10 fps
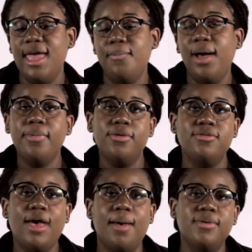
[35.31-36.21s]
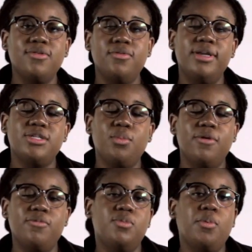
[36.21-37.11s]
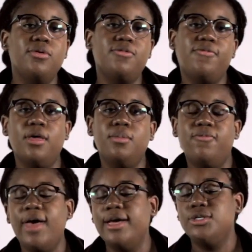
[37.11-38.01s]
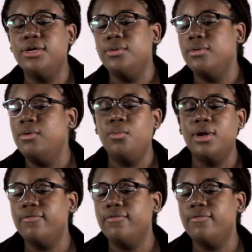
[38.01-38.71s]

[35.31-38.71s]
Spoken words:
and popular topics can range anywhere from sports, films, fashion,